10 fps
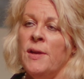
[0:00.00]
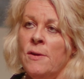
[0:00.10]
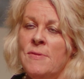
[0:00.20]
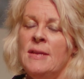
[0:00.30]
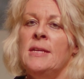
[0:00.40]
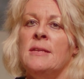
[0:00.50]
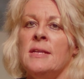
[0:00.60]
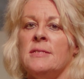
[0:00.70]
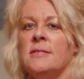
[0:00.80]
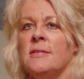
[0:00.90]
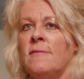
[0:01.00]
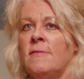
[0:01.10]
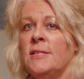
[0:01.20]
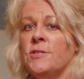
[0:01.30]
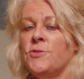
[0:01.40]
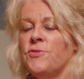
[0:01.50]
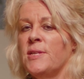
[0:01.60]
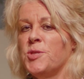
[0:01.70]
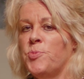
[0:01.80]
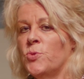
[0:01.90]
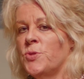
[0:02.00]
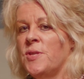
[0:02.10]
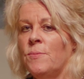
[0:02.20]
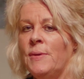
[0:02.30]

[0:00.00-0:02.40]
don't need necessarily to transport it.